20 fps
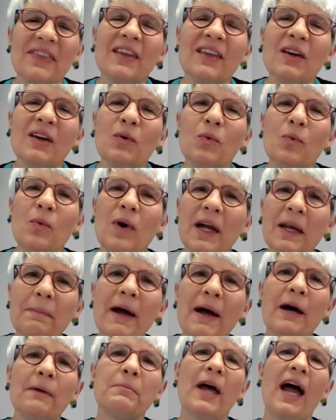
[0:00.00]

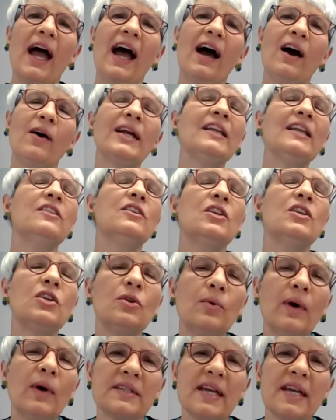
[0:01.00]
can the
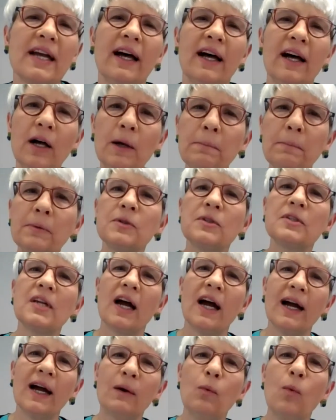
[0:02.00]
US help
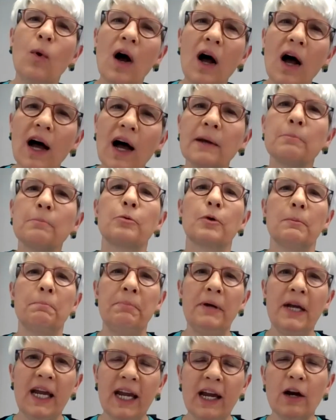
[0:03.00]
Taiwan
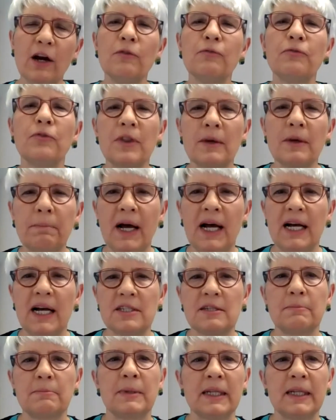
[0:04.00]
prepare for the
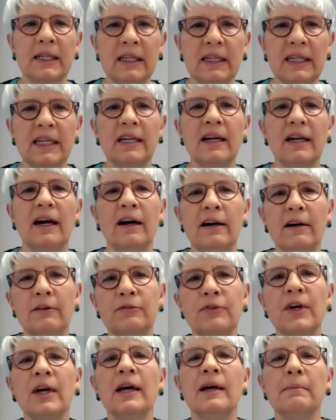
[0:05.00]
possibility
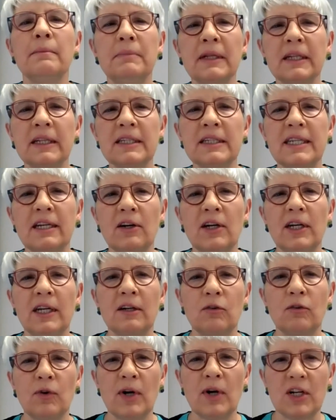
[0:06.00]
of military
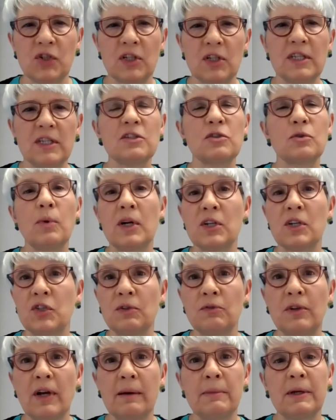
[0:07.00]
aggression? This
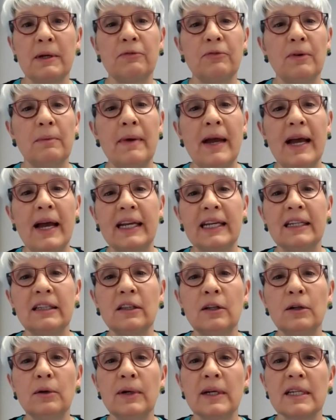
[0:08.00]
question coming from Maggie
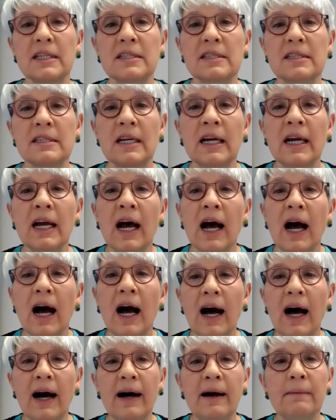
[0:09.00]
Lewis.
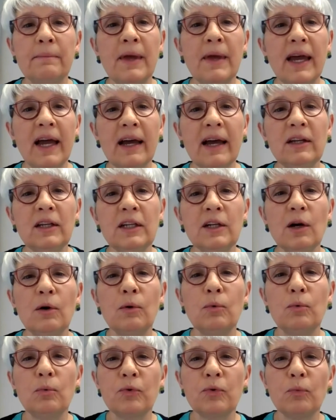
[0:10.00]

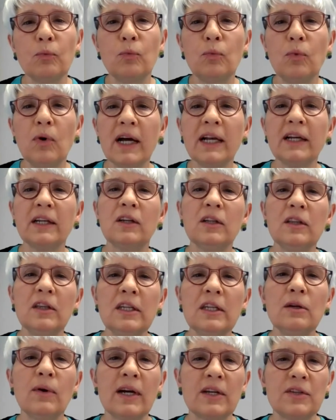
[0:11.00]
What can
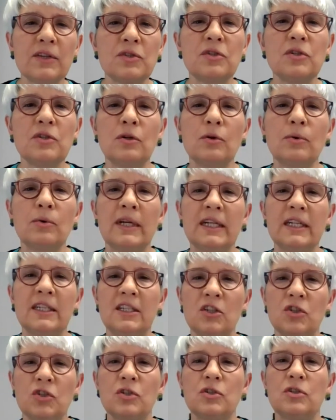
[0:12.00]
the US do in
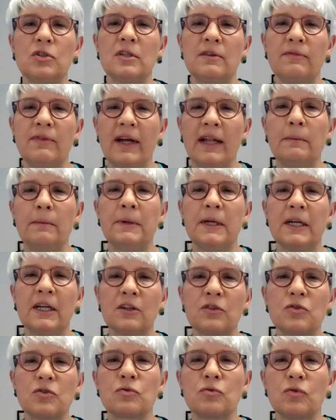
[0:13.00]
addition to developing
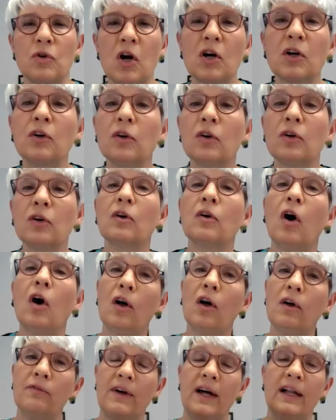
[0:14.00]
a stronger
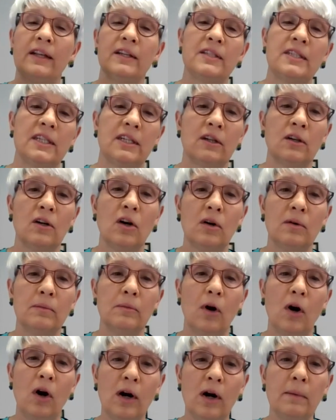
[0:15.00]
all-volunteer
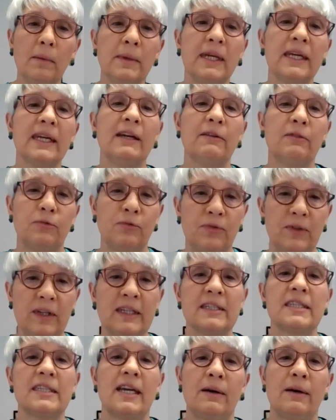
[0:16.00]
army
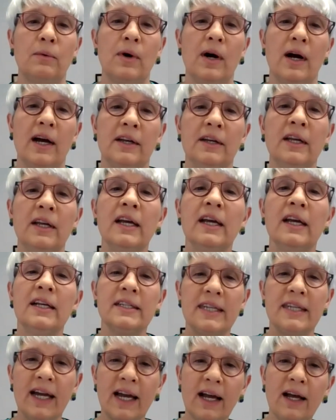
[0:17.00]
in Taiwan
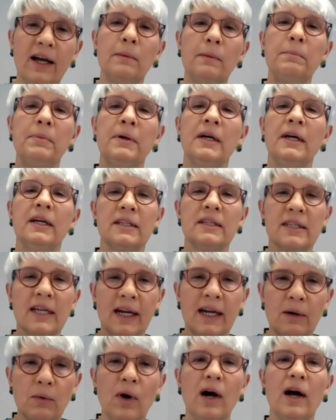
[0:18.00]
to help
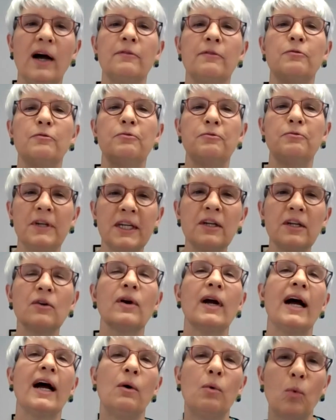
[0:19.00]
Taiwan
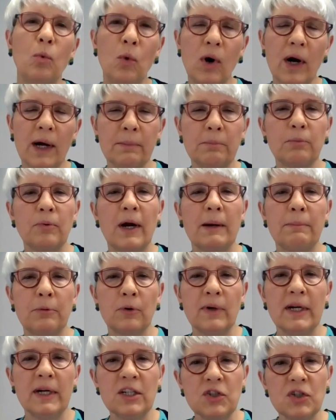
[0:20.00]
figure out what
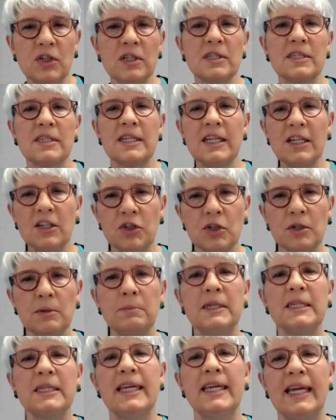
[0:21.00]
preparations it
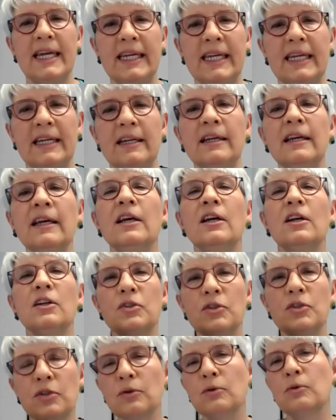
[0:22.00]
should be taking
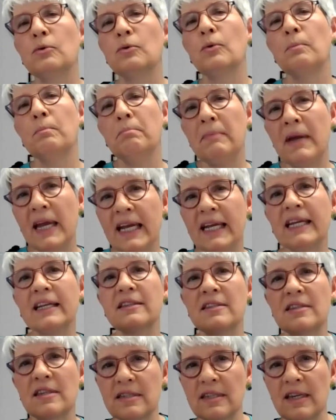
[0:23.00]
to make
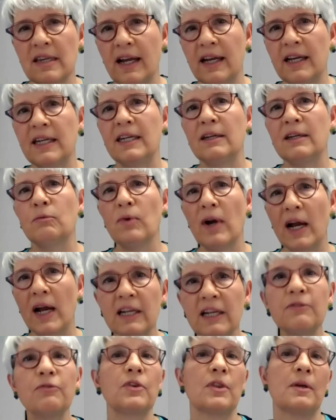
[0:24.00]
its society
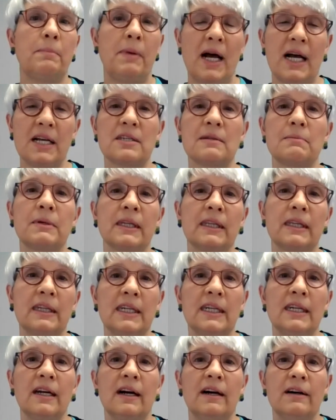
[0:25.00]
ready for the
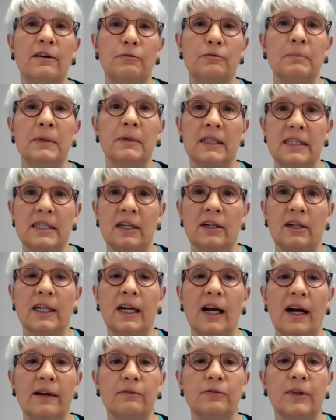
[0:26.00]
possibility of military
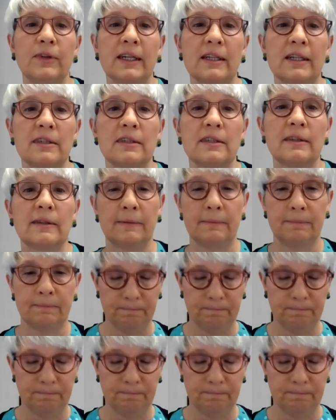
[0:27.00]
conflict?